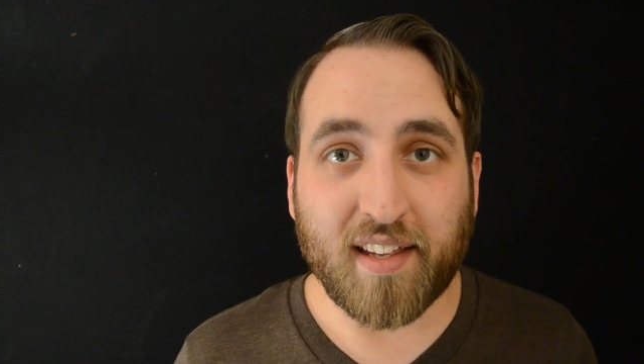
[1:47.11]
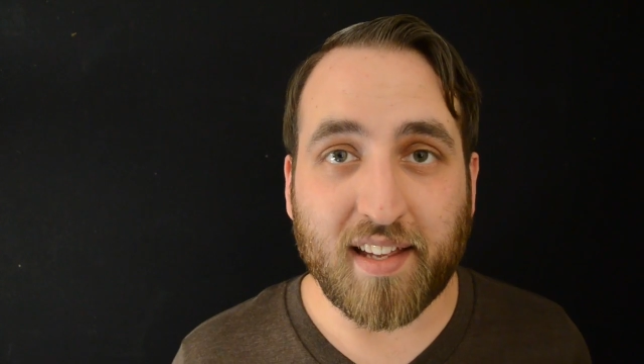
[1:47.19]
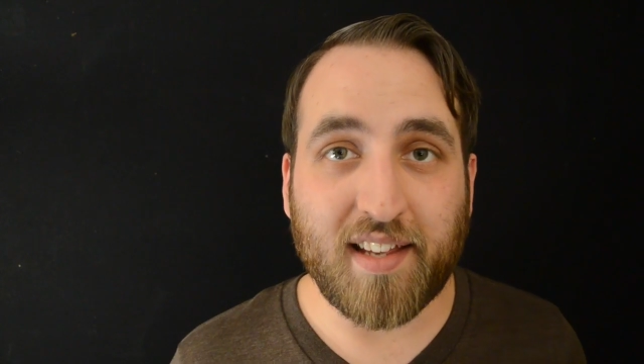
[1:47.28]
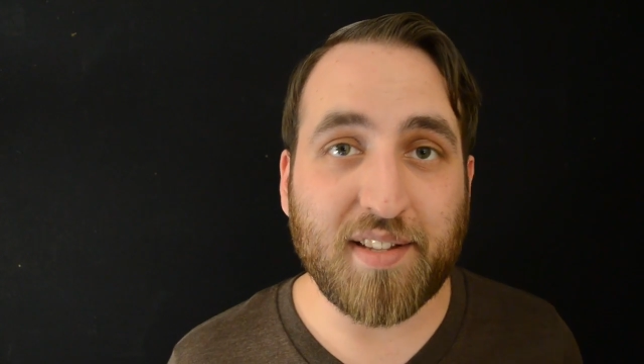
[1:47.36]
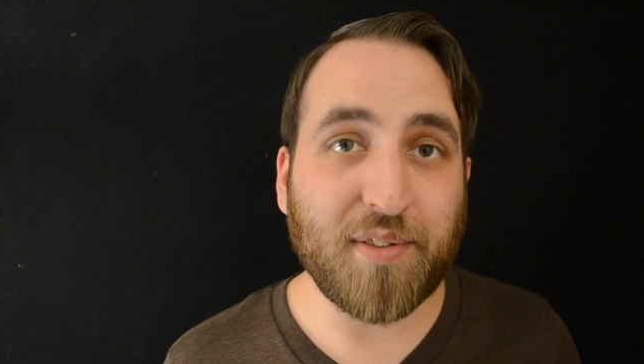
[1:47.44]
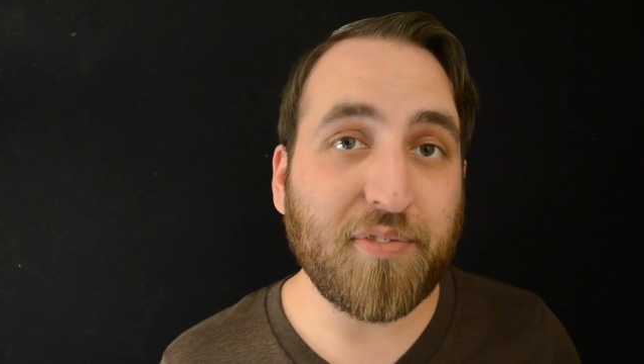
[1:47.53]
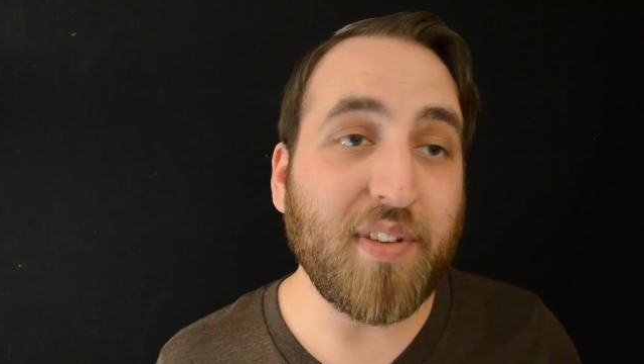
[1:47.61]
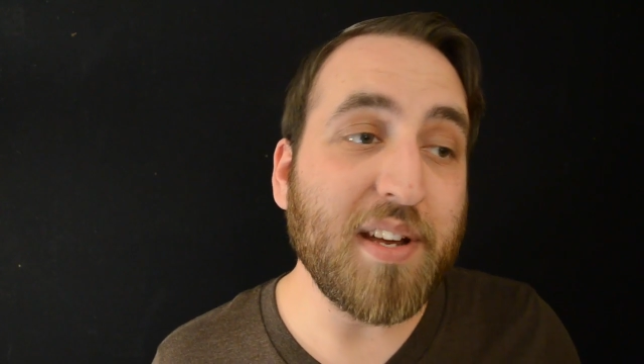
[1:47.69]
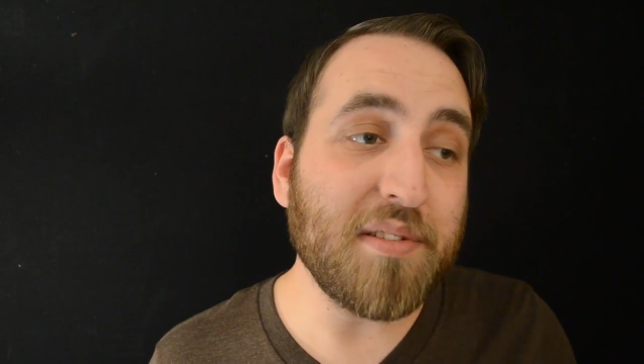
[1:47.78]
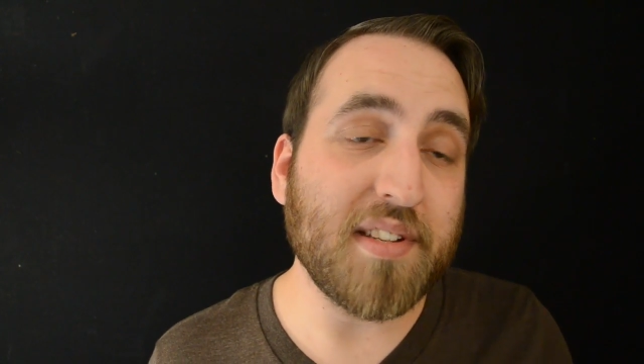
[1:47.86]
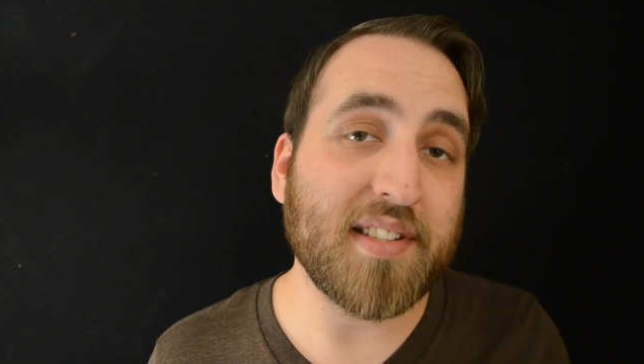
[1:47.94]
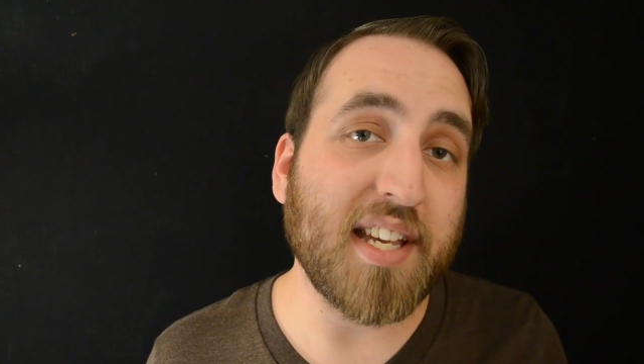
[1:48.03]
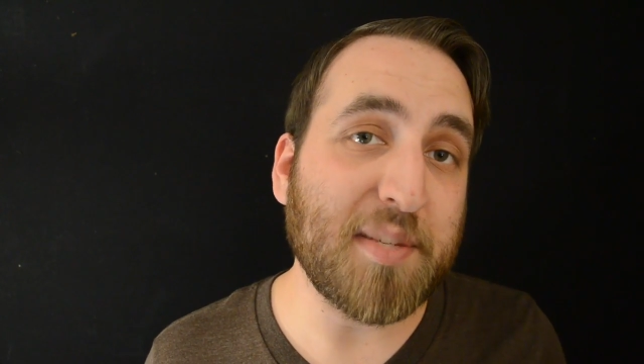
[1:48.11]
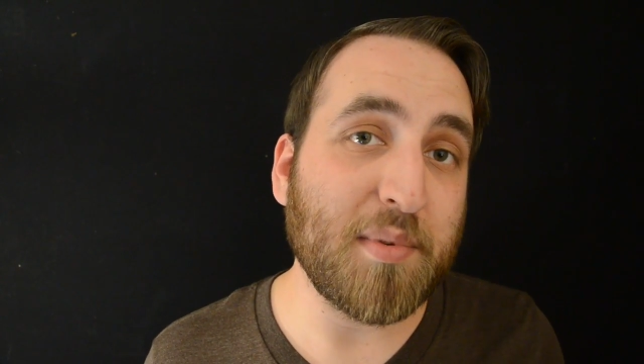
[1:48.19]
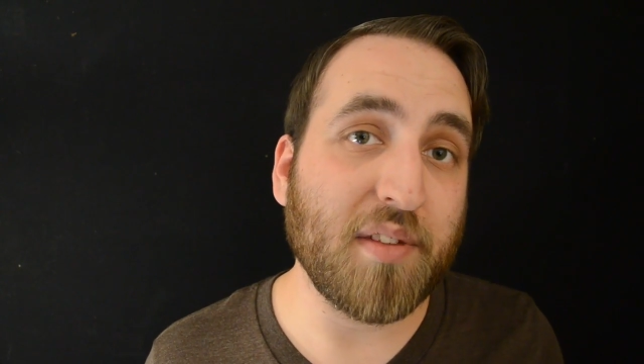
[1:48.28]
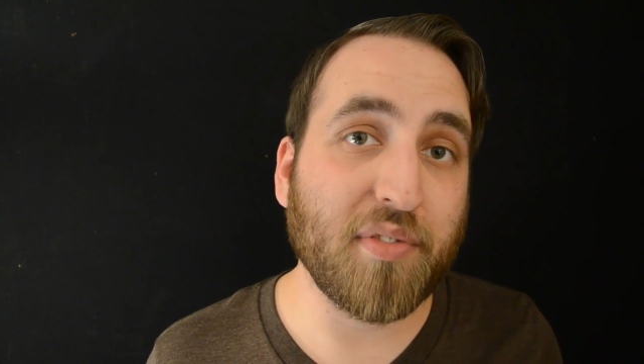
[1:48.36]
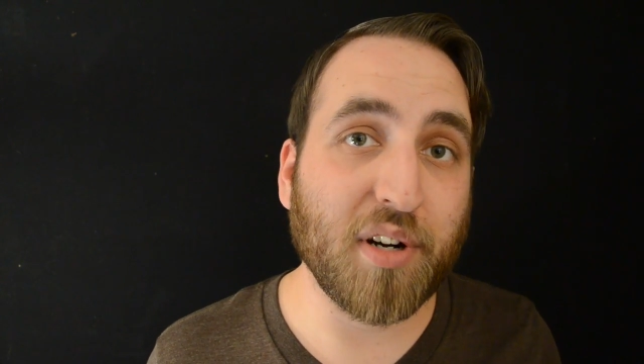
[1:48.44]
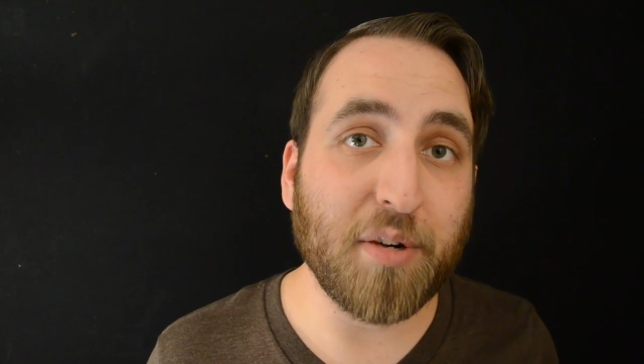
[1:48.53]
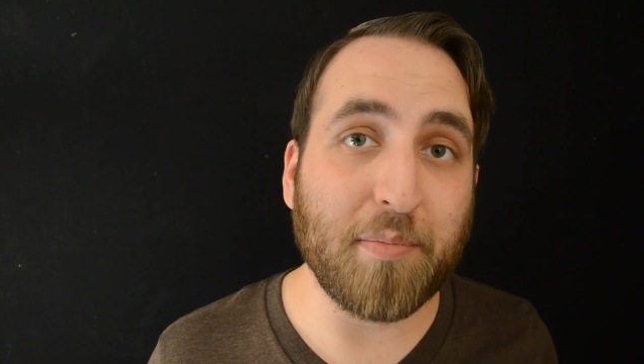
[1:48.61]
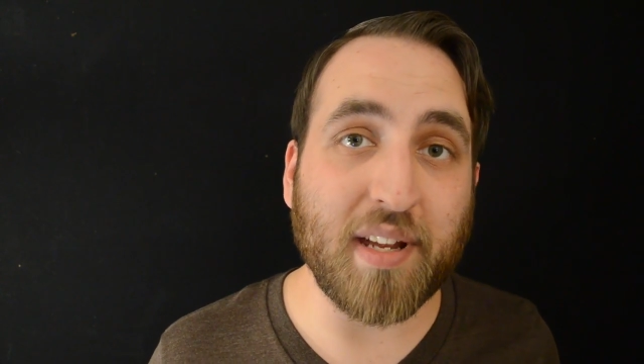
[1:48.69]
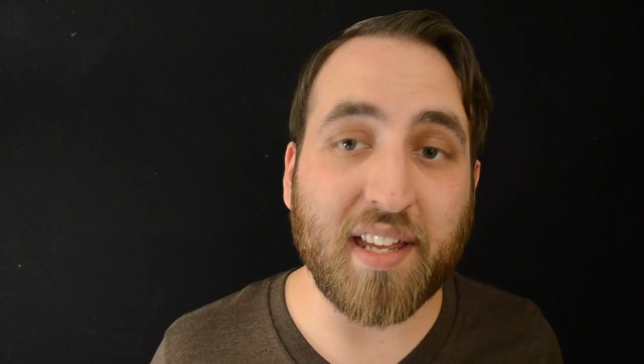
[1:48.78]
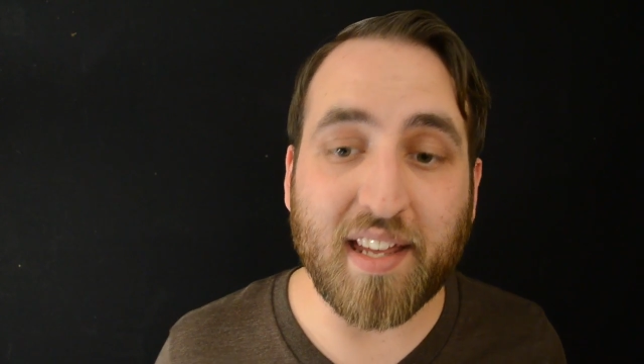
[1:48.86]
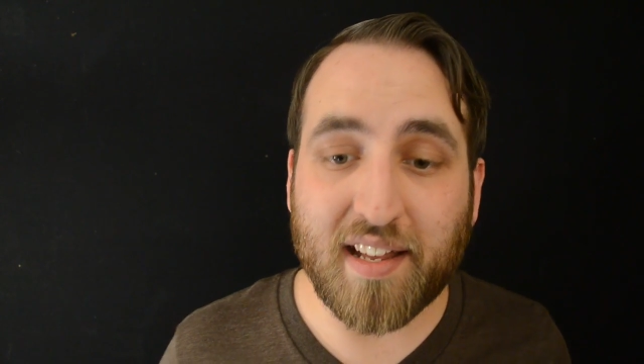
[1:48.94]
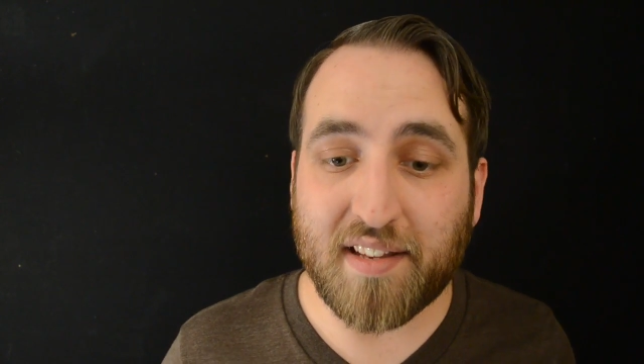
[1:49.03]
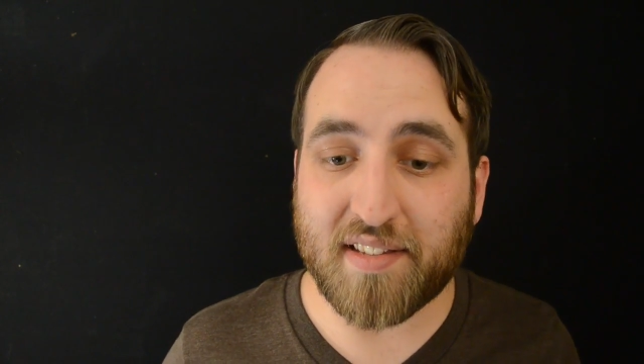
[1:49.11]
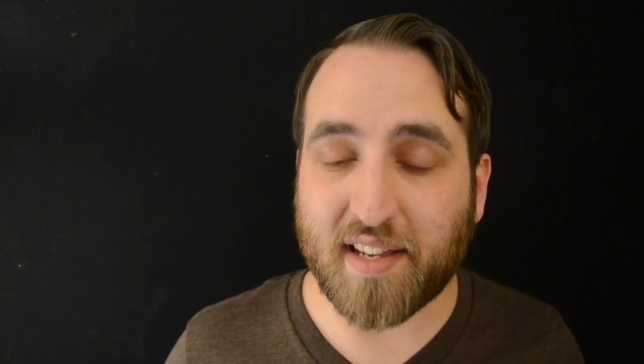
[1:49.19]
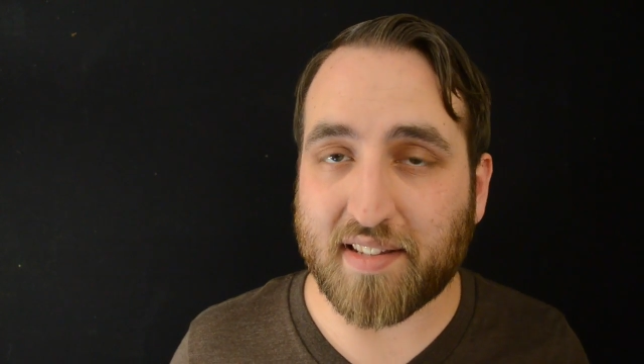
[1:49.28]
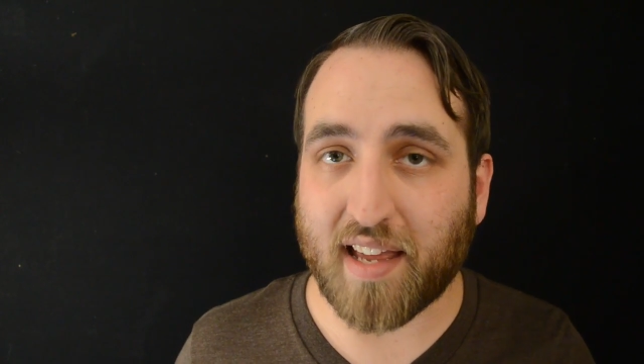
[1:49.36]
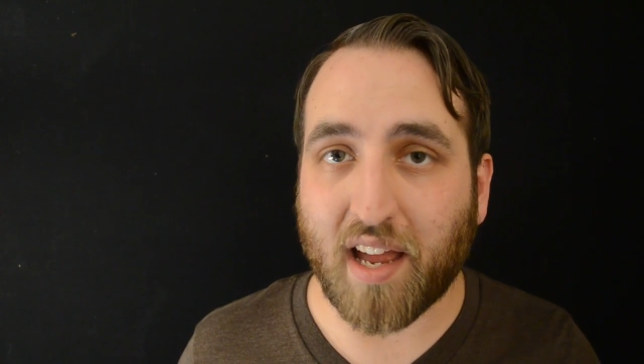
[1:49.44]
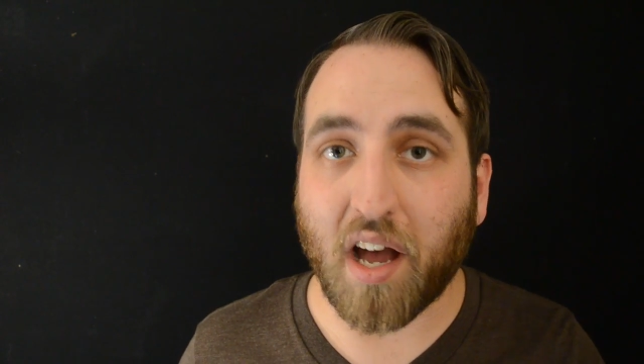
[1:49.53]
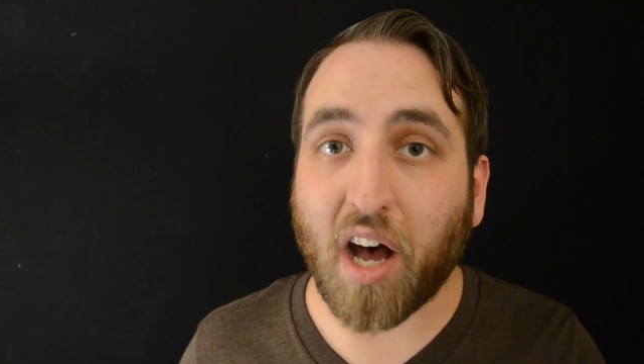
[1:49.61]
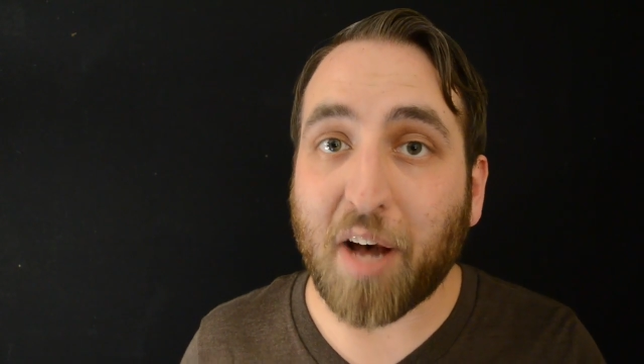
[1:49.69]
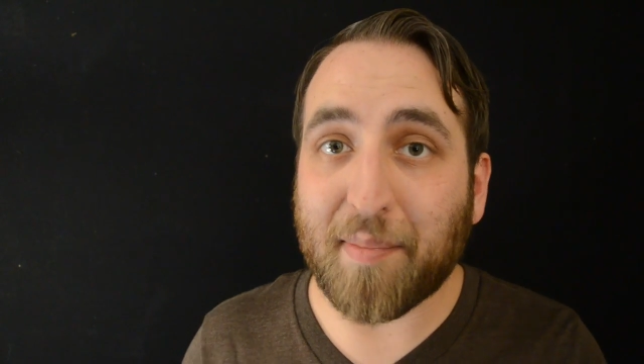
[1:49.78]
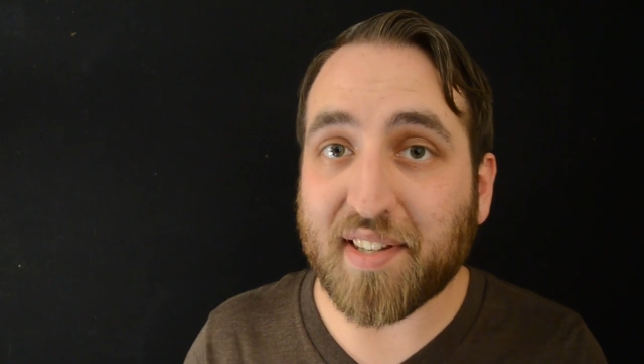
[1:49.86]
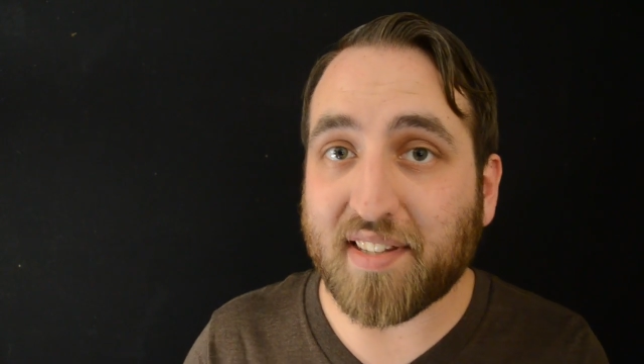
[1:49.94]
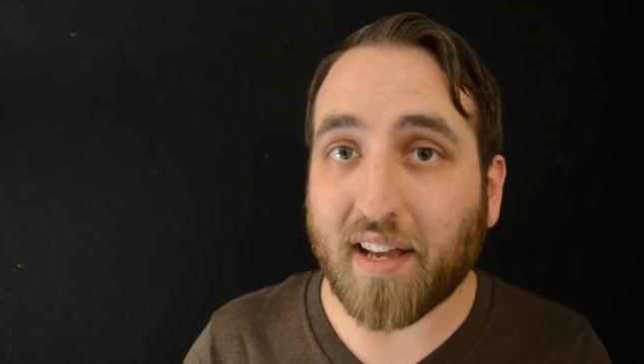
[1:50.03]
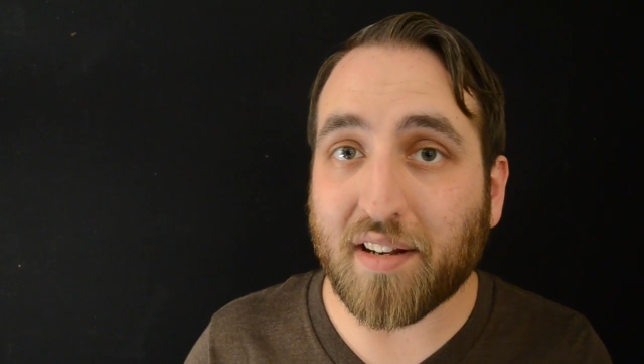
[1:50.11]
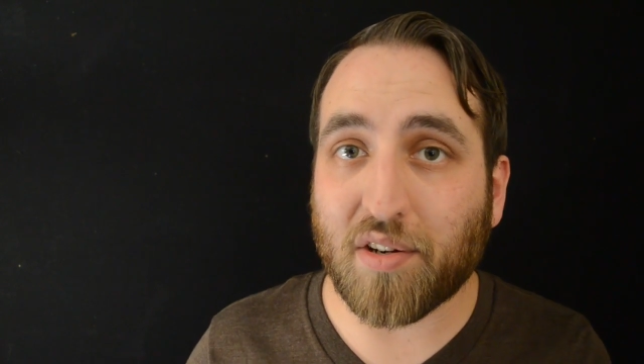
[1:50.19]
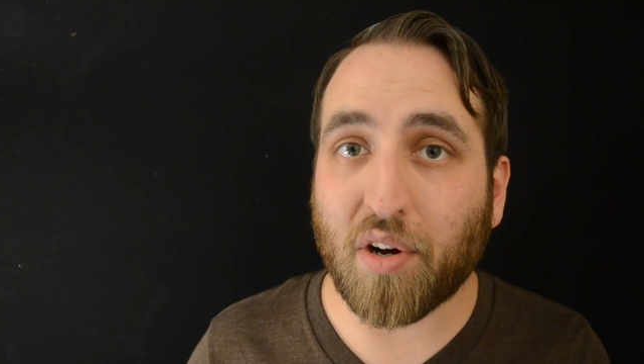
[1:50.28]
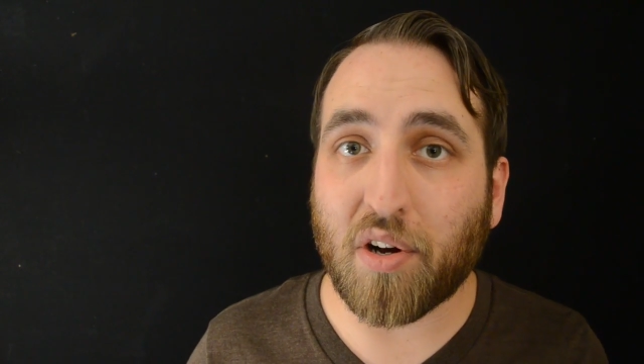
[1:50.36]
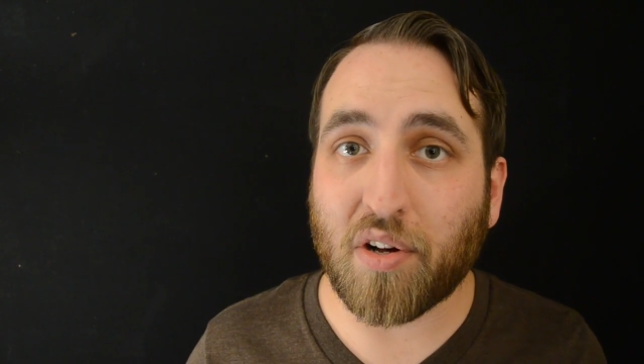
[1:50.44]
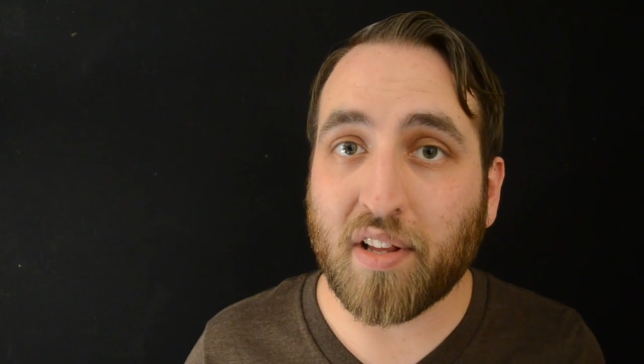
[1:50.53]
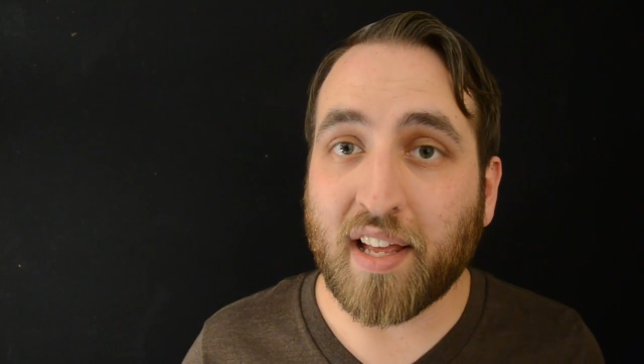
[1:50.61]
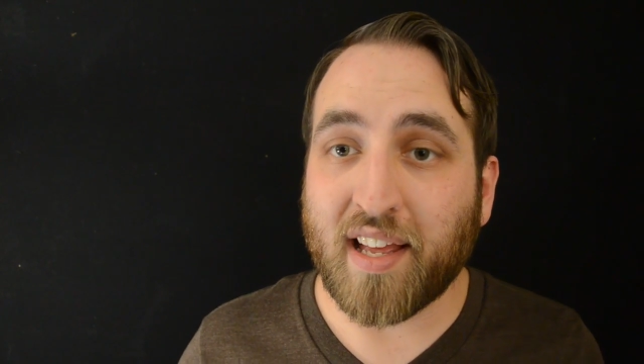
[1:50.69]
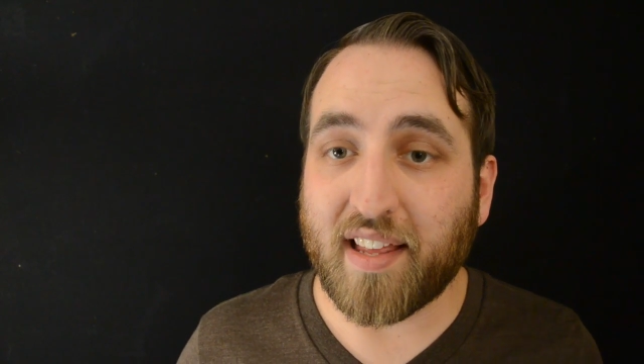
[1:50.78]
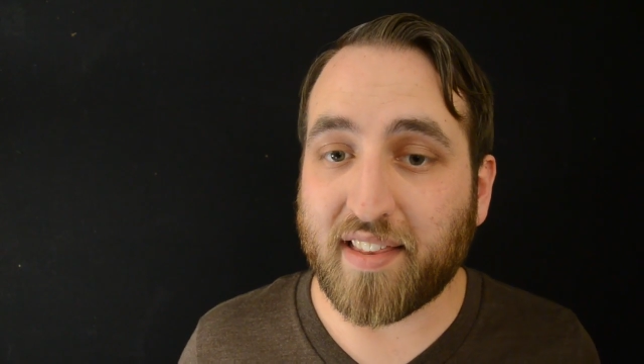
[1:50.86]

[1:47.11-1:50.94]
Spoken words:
His field assessment of her begins as like a homicide call